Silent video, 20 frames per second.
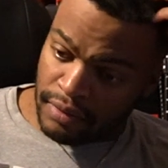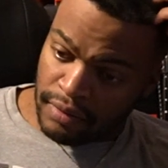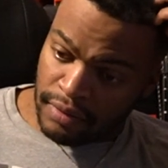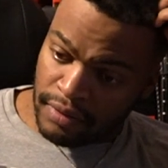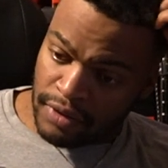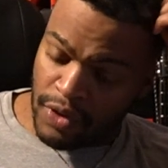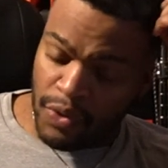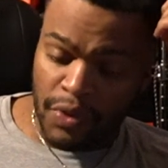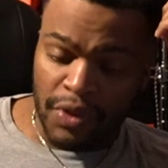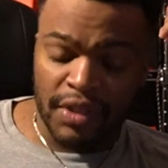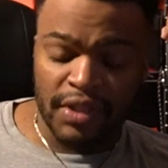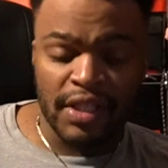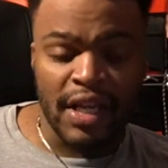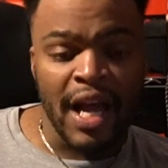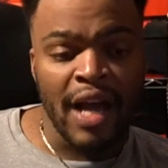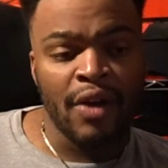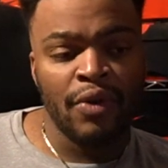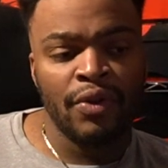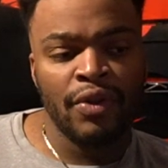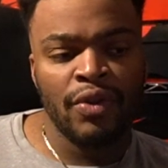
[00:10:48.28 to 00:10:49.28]
To an extent,
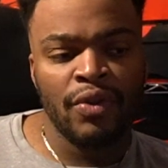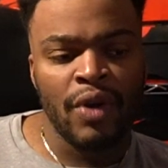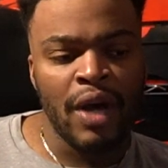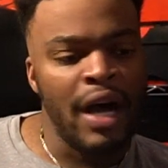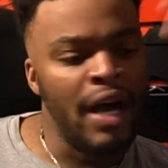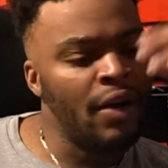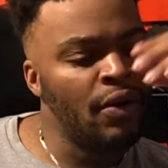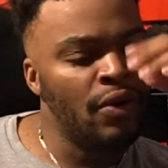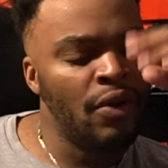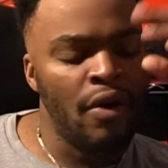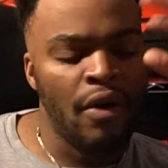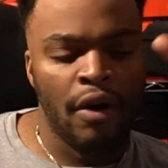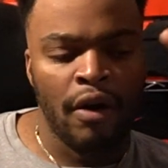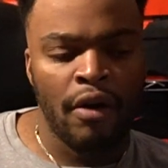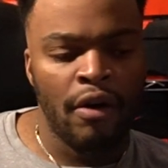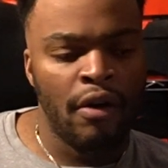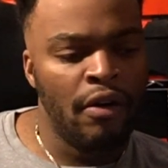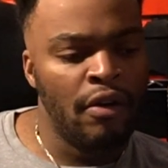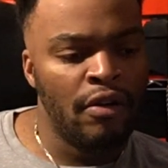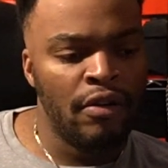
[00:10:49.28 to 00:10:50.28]
I don't know
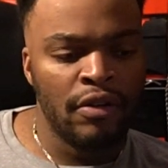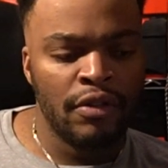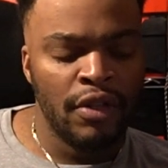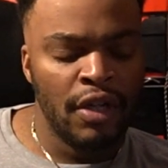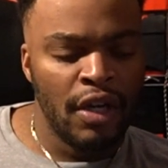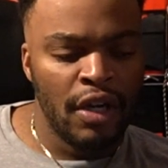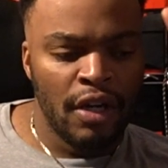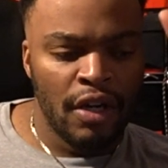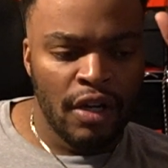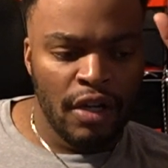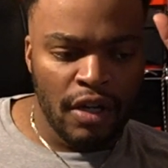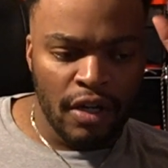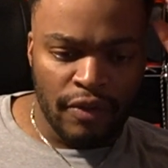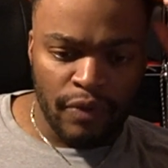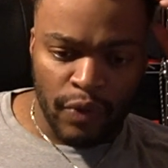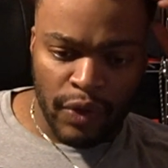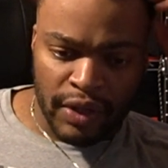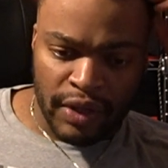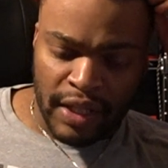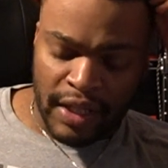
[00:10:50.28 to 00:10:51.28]
all of
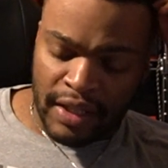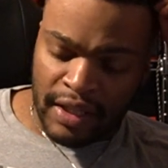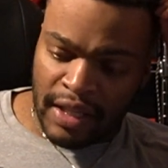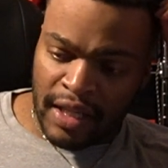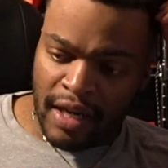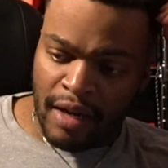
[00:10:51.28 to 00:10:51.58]
what they did.